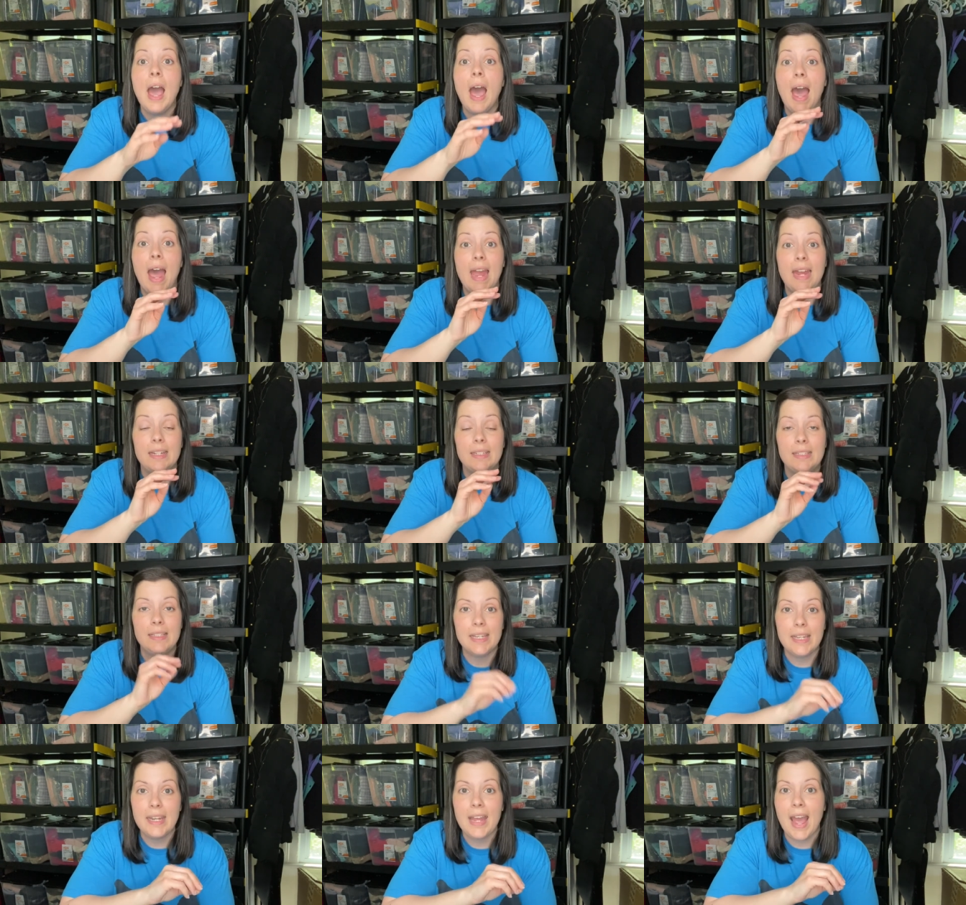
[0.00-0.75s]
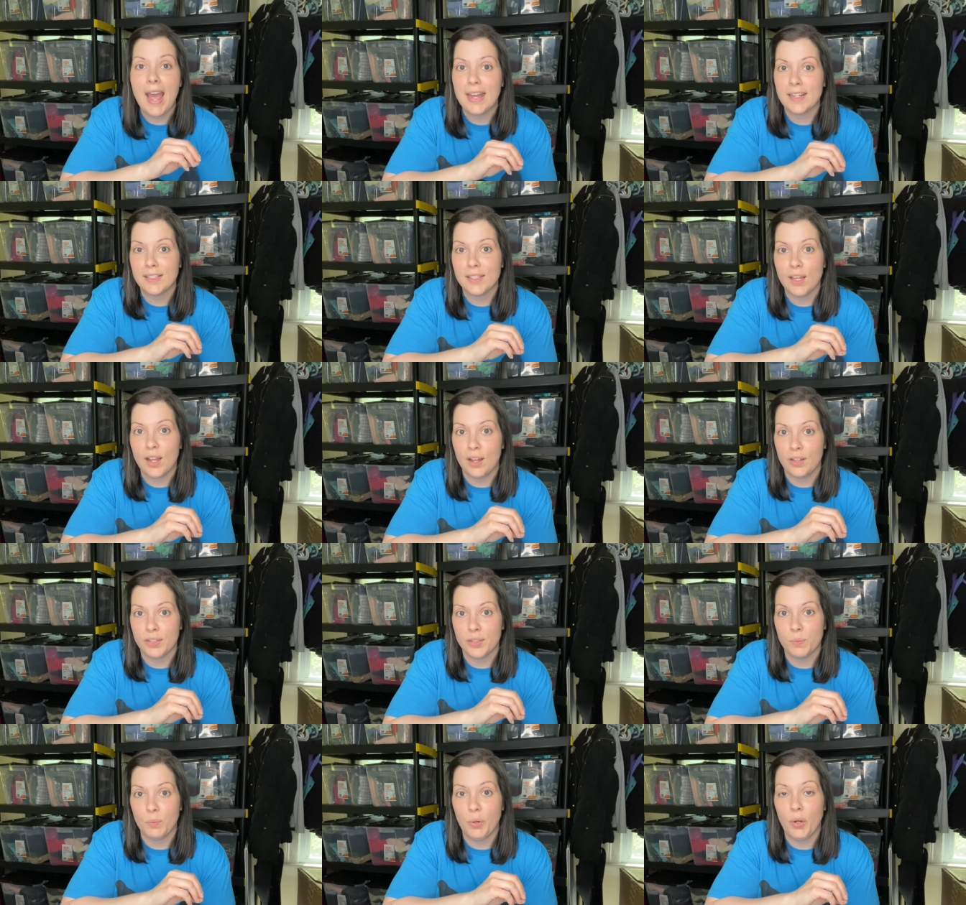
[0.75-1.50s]
I did ask the
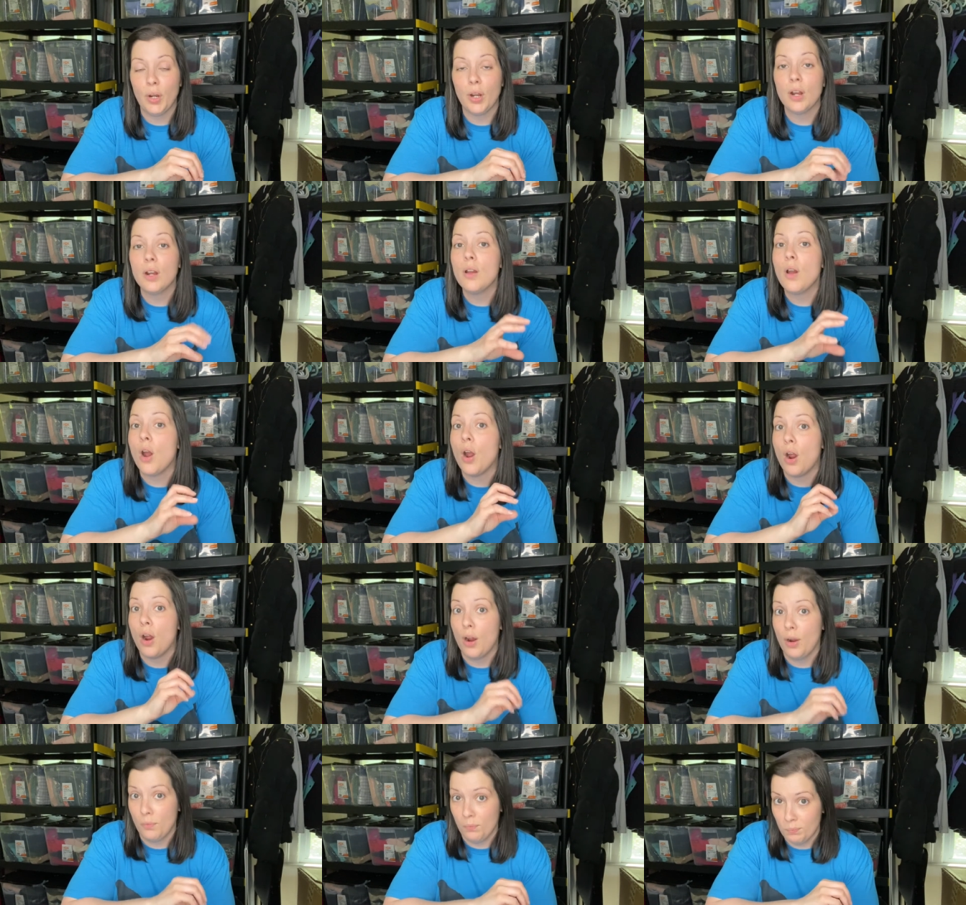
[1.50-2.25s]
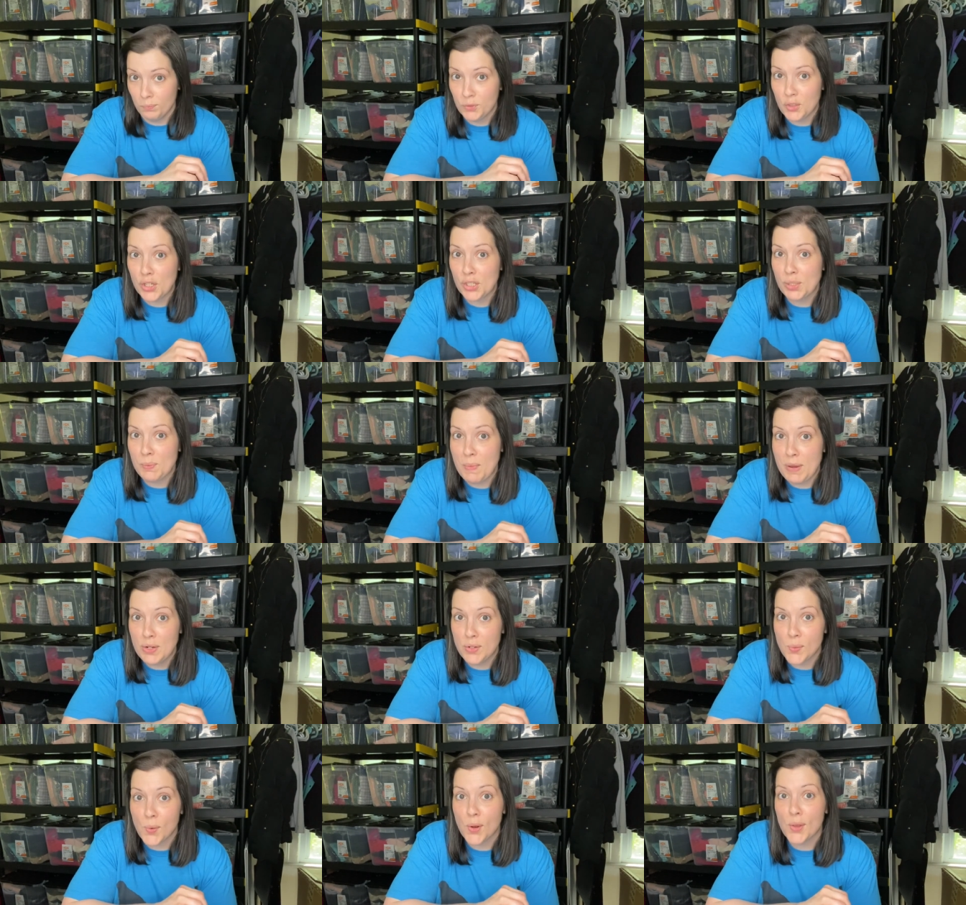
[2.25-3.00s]
customer just to
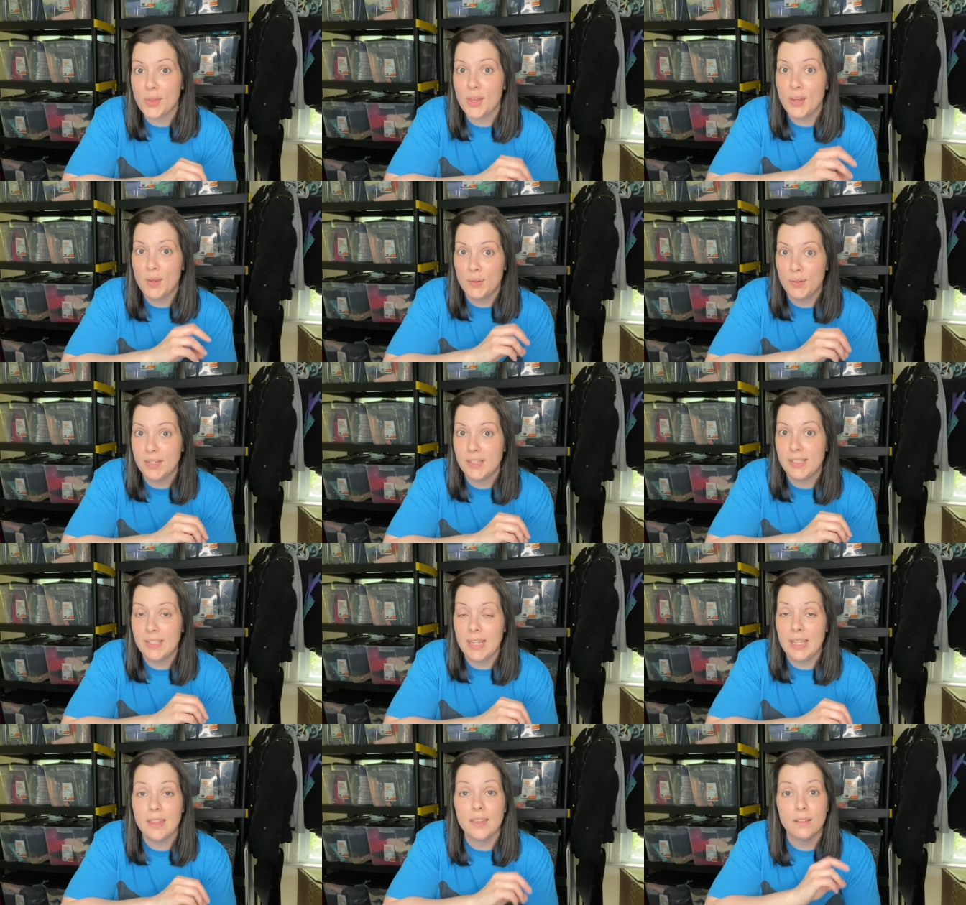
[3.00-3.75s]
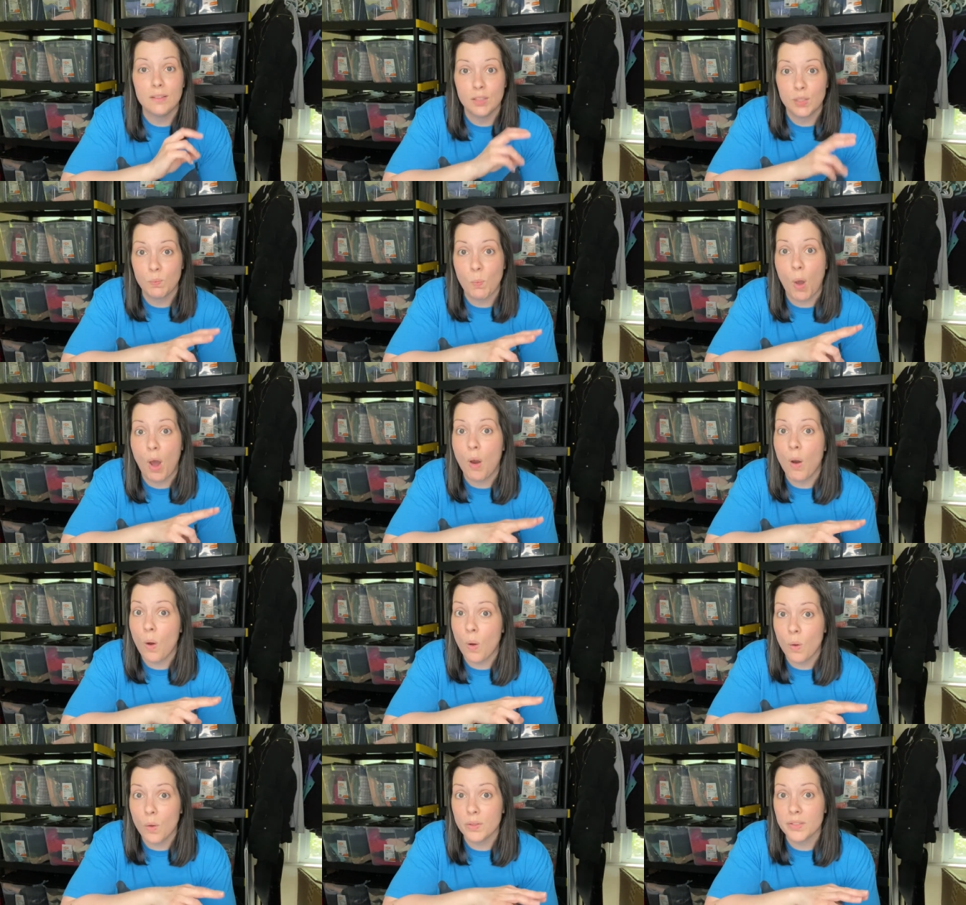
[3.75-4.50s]
make sure that you did see the small
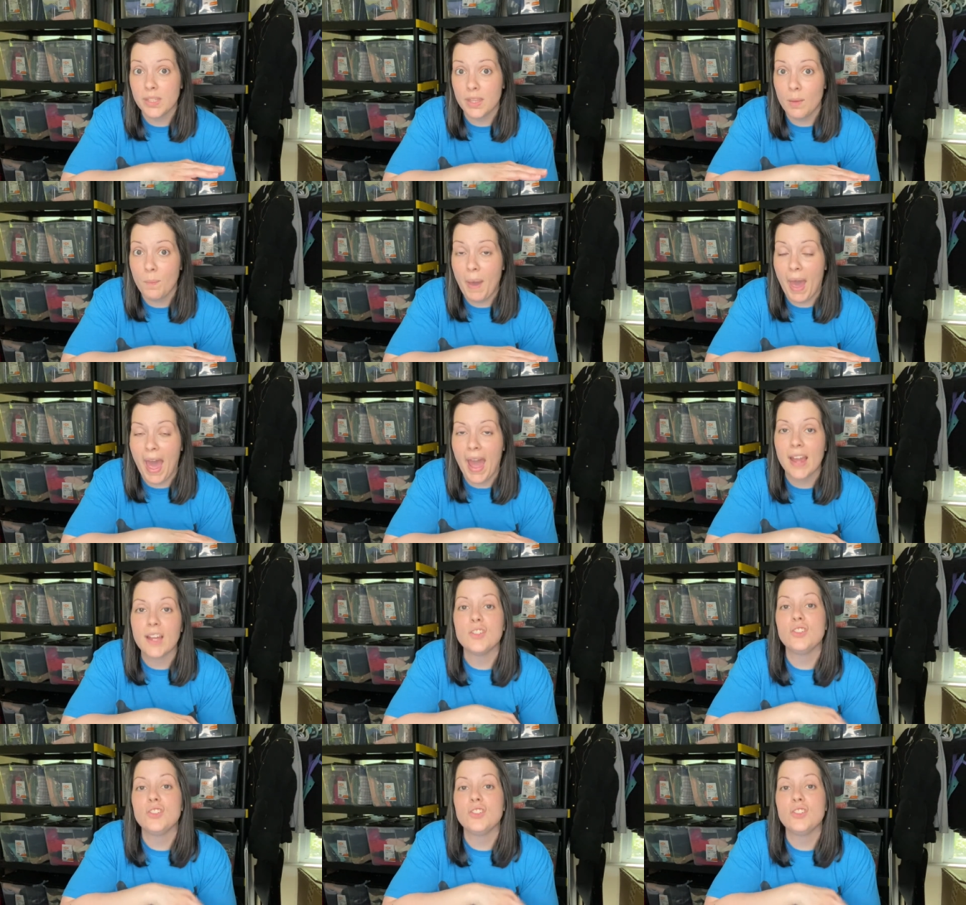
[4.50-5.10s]
holes in the bag.